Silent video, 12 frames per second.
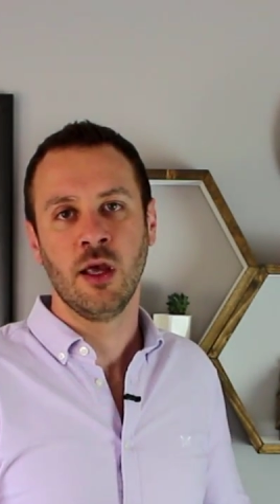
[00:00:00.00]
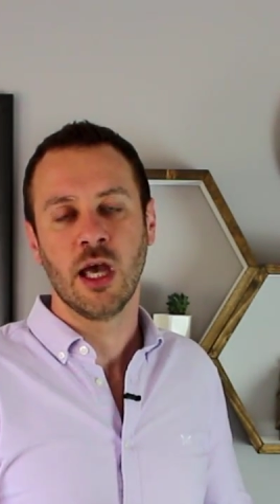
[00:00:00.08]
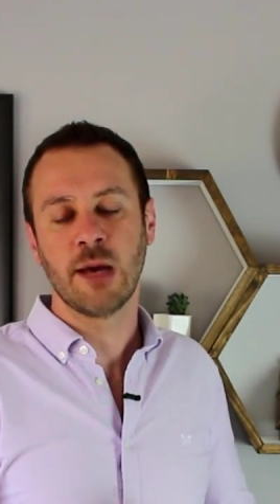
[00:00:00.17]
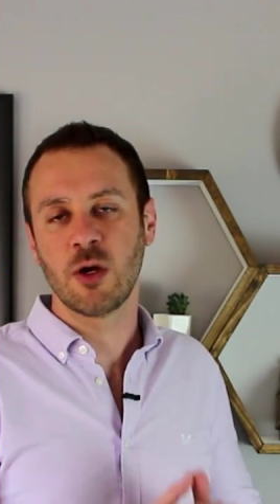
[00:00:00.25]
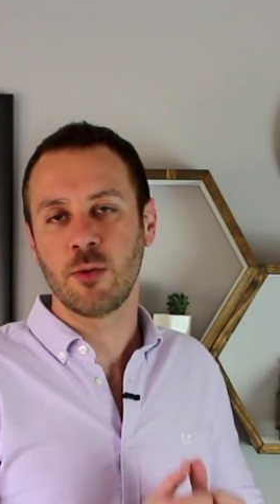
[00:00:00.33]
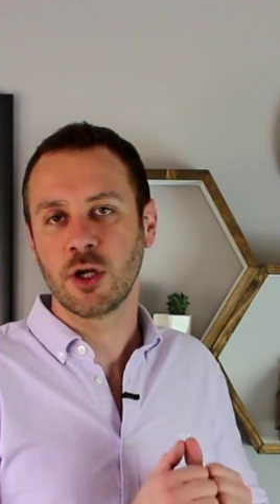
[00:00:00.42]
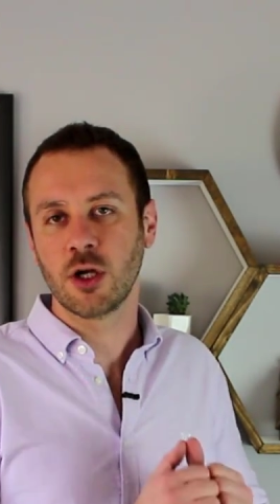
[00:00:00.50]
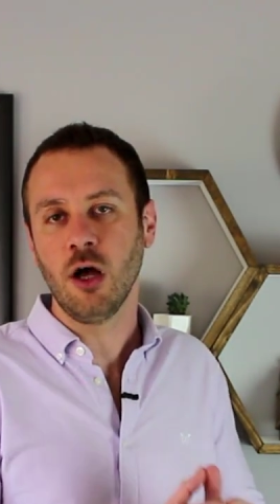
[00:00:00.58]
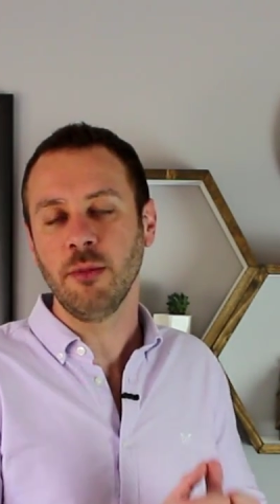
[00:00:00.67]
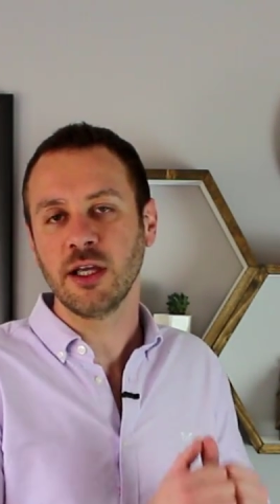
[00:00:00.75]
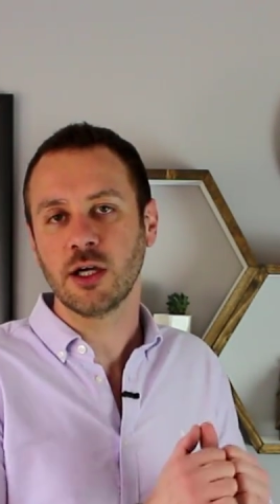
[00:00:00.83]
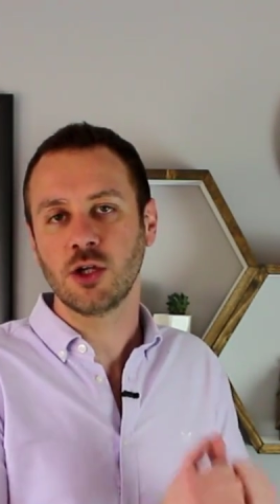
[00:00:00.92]
about
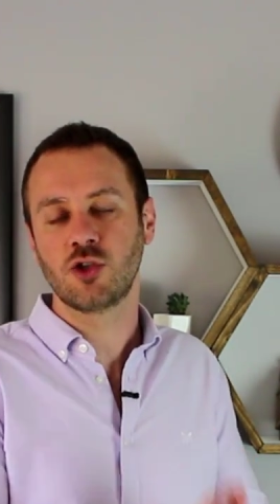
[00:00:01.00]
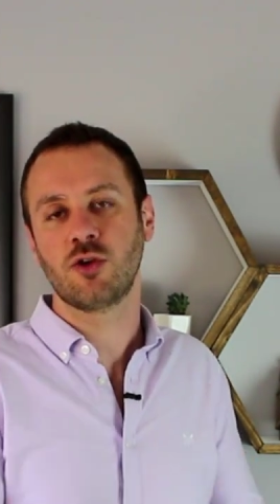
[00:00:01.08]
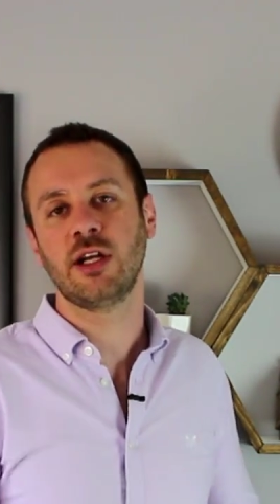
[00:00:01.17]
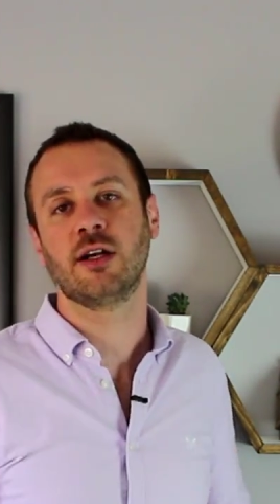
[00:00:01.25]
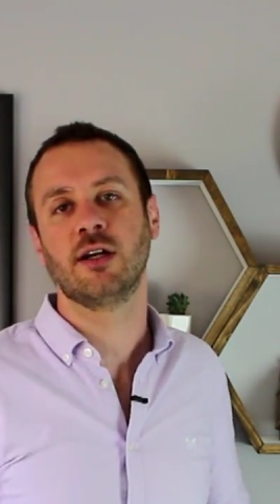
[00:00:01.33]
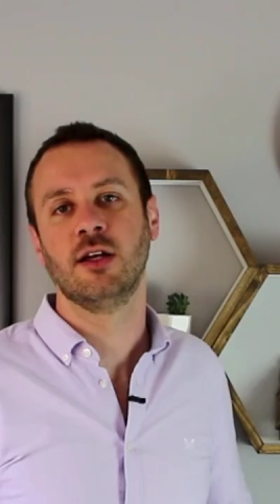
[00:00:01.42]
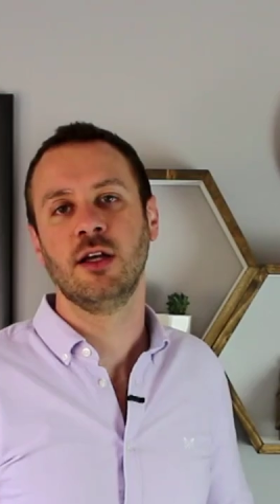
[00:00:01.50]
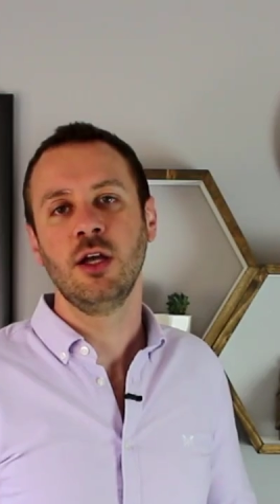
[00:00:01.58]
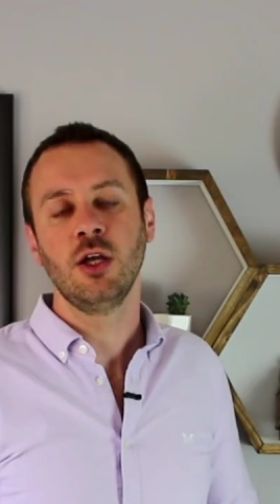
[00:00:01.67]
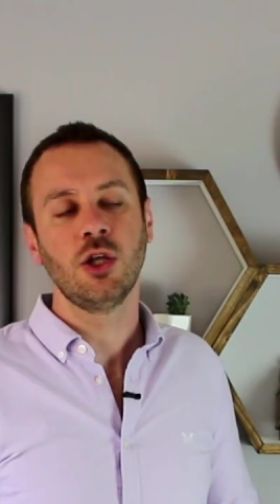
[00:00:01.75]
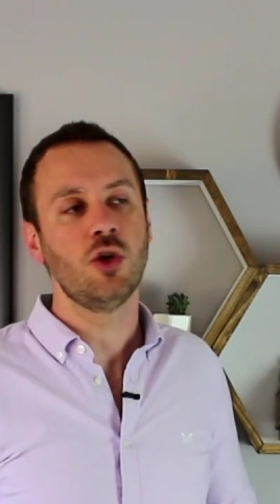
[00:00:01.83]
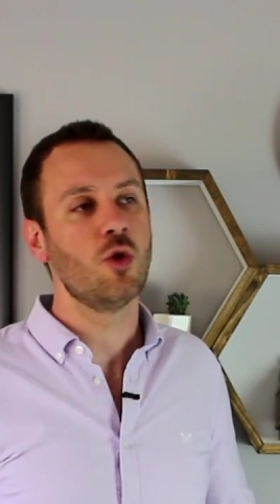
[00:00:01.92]
becoming a trader,
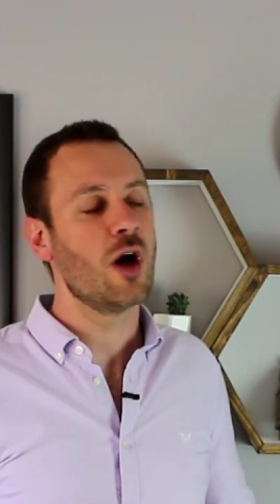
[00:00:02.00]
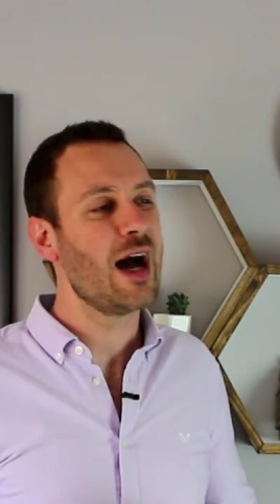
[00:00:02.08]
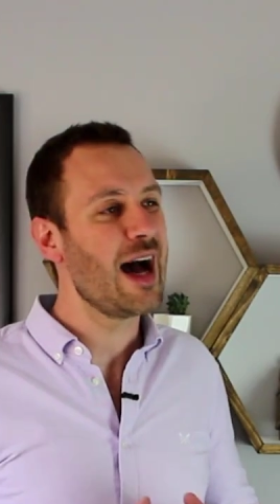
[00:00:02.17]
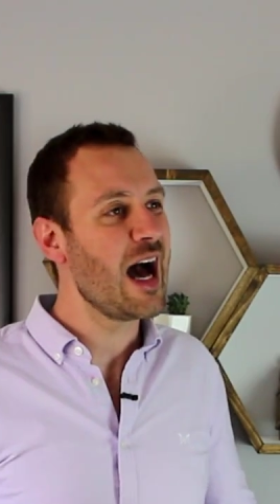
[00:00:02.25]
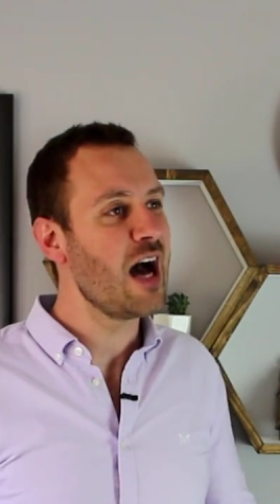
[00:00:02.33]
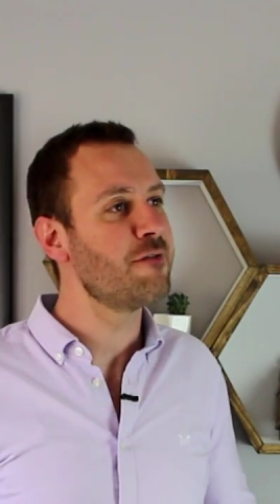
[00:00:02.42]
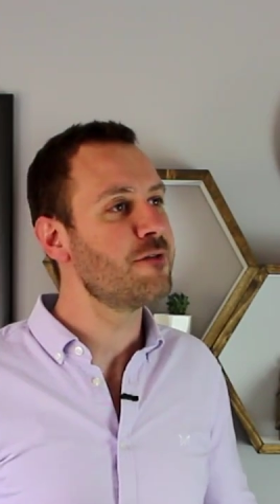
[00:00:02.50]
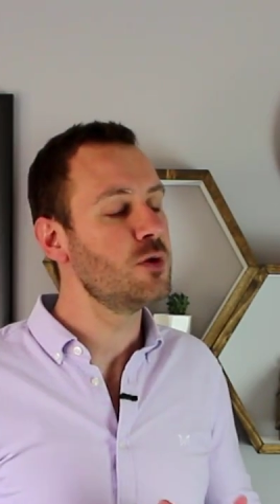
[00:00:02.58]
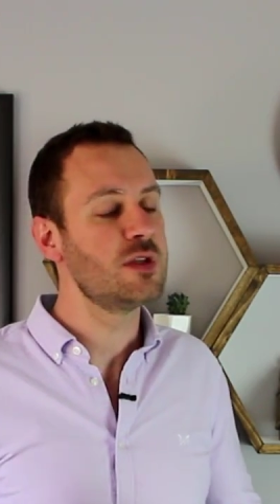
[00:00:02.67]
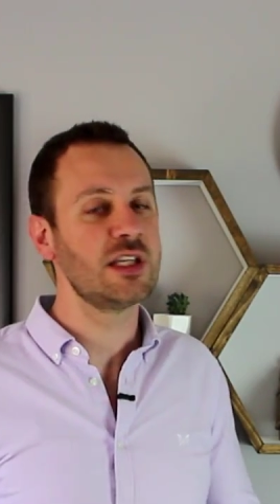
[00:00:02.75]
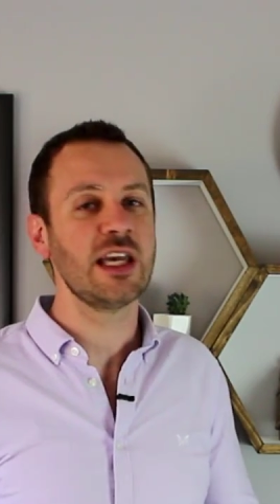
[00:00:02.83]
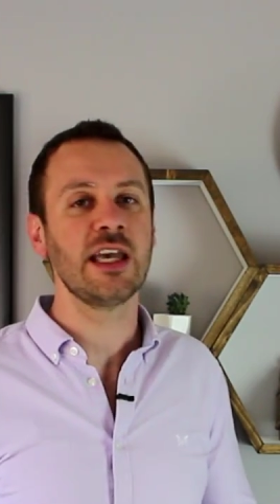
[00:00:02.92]
you have to
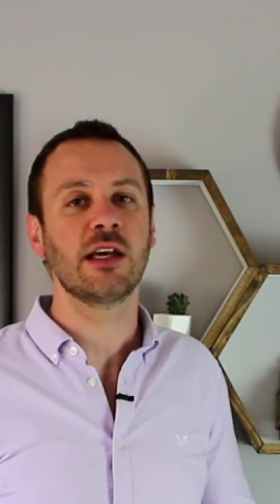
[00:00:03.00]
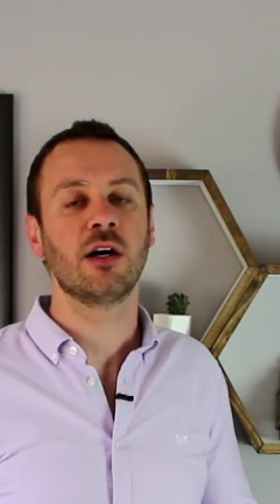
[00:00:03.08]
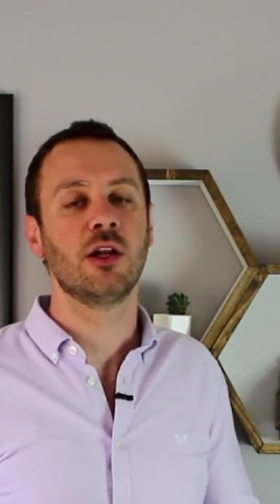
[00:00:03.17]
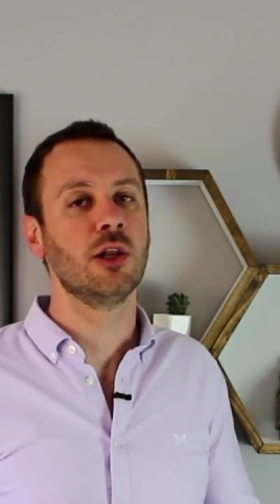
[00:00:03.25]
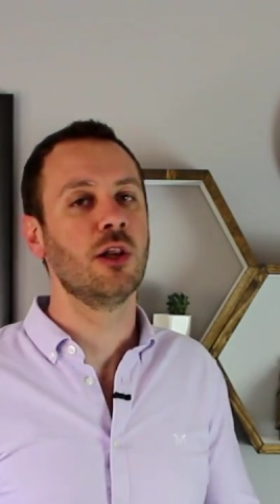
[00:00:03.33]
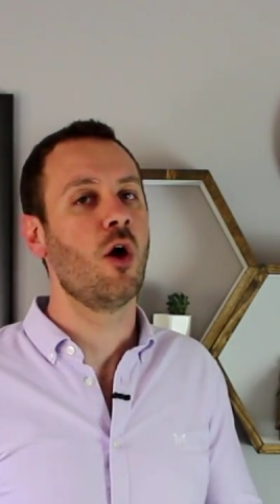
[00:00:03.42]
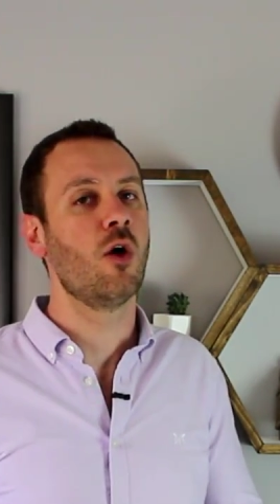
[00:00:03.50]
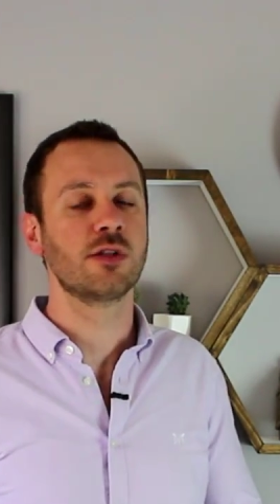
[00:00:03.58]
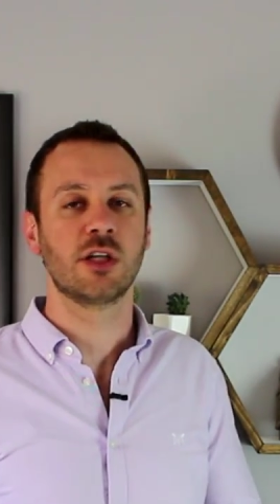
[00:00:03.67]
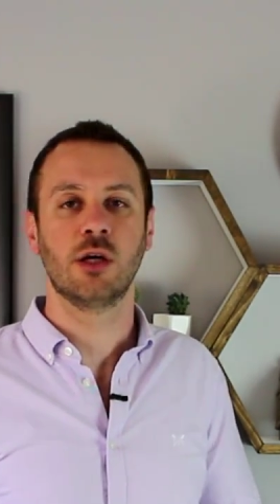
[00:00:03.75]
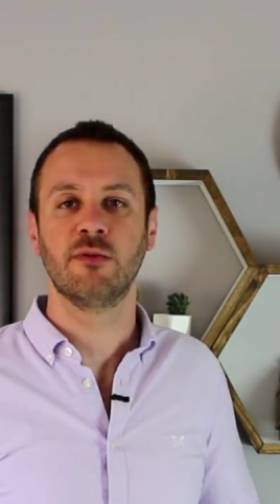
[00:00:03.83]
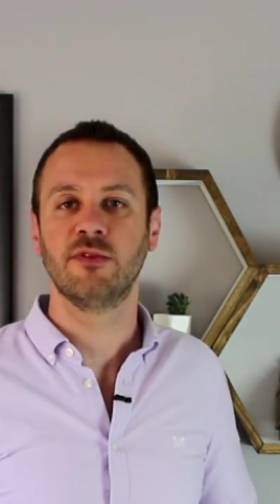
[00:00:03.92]
take a
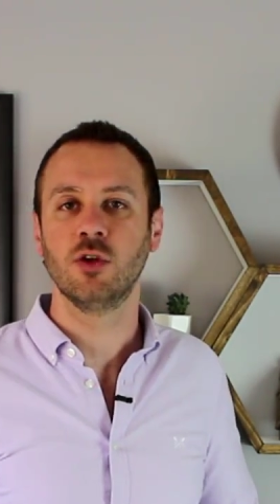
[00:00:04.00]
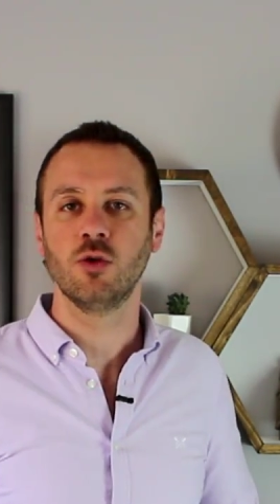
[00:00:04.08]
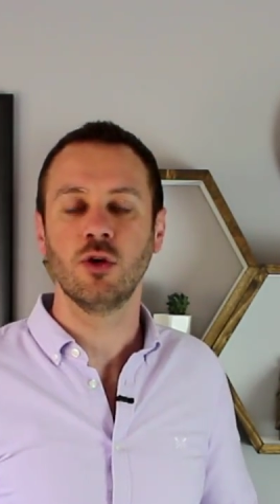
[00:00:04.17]
long-term view.